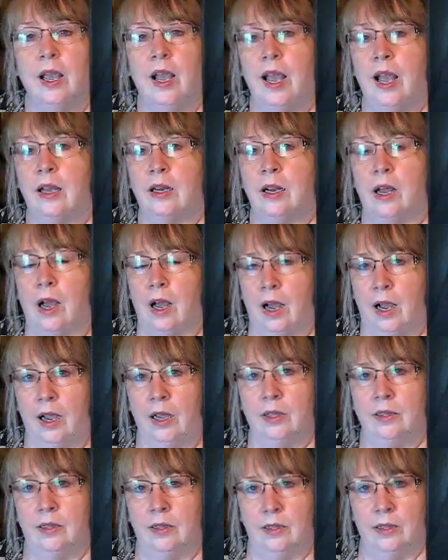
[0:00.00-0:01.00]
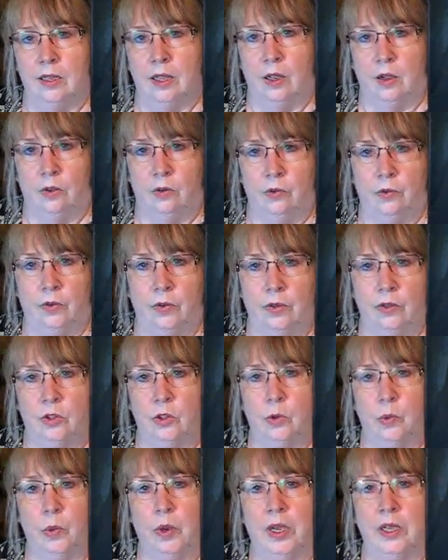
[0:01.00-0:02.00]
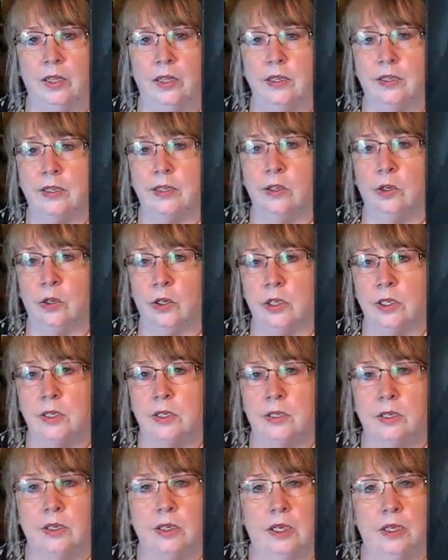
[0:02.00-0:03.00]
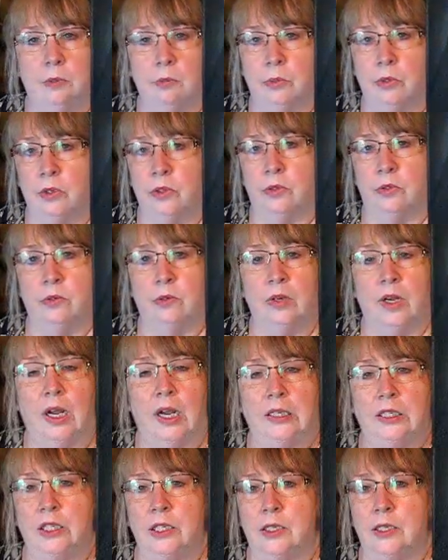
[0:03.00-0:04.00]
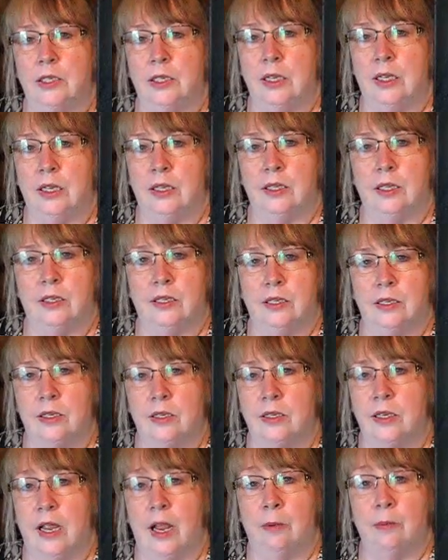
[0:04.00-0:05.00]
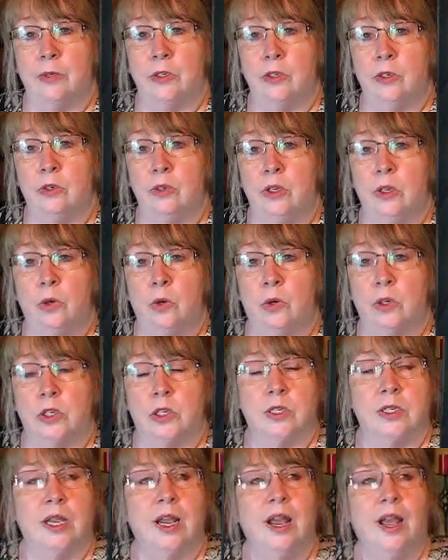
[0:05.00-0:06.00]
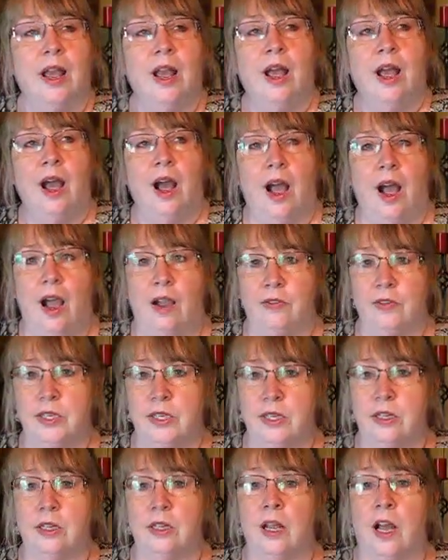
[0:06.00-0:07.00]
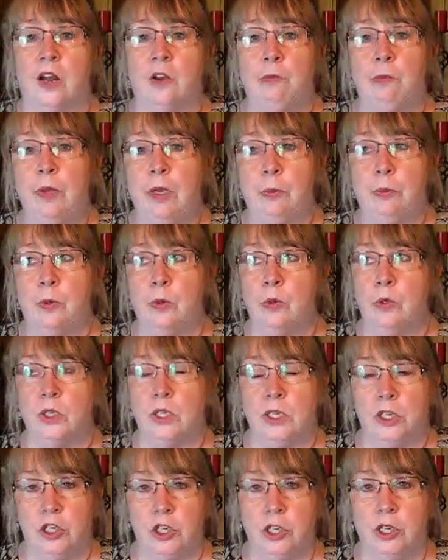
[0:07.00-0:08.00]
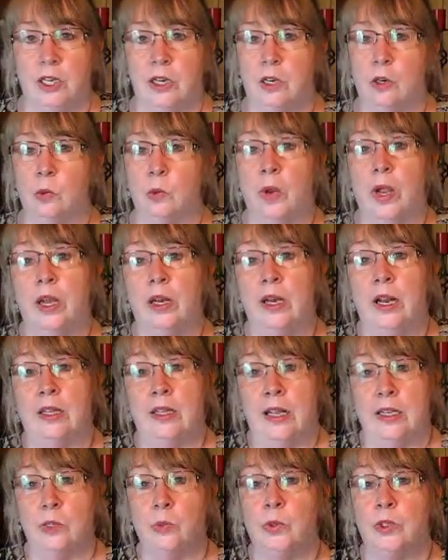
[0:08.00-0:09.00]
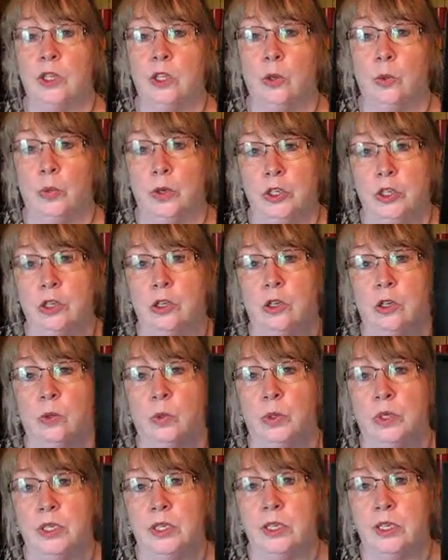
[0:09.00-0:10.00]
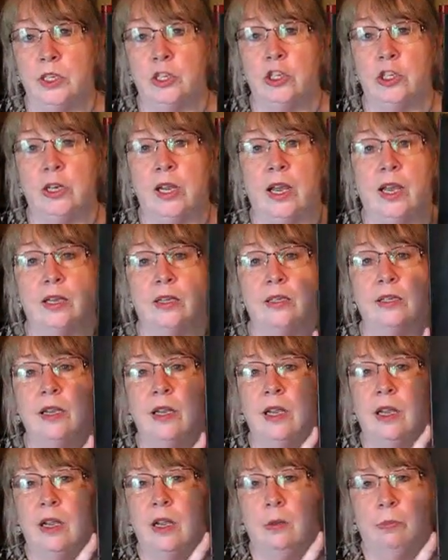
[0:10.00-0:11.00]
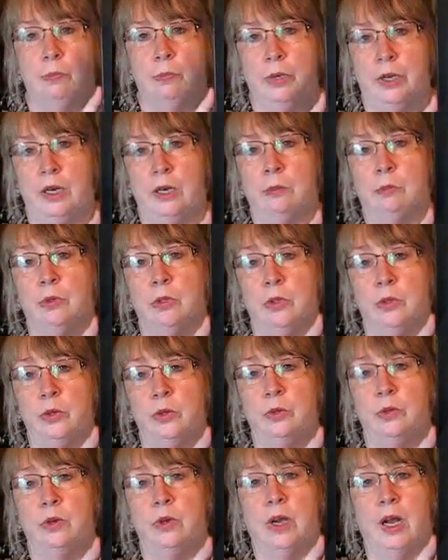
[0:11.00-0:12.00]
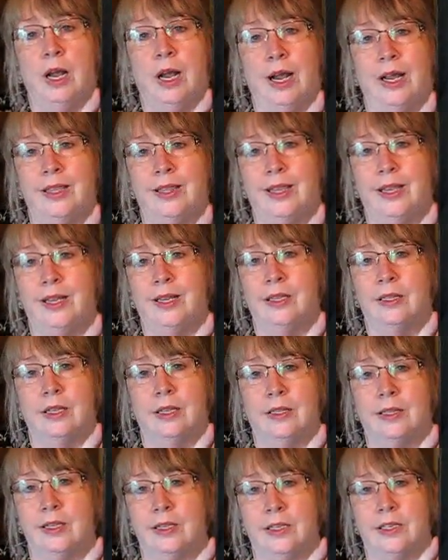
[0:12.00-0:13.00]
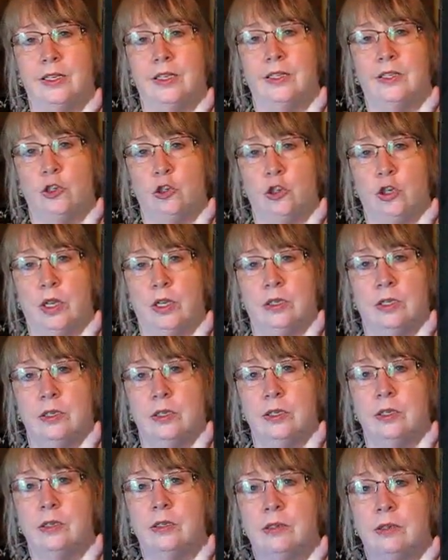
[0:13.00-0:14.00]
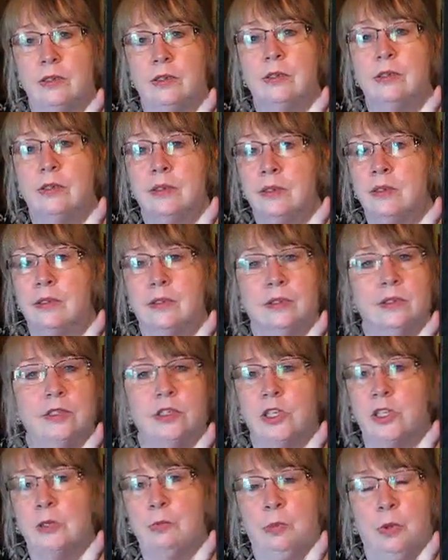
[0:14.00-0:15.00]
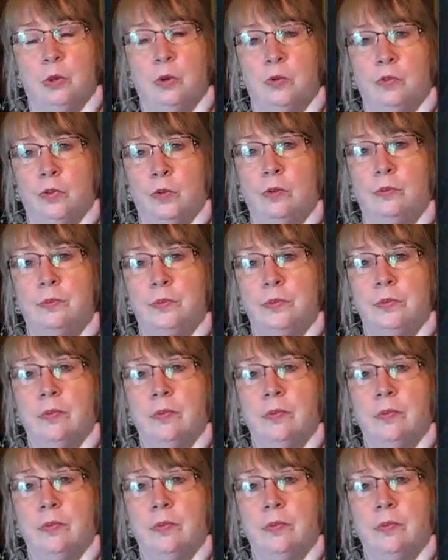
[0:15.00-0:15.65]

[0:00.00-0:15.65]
And I love the way this looks in blue. I just think that this is absolutely gorgeous. I've seen a lot of people stitching it in red, and that's what the original was stitched as. But in blue, I think that this is just, just beautiful.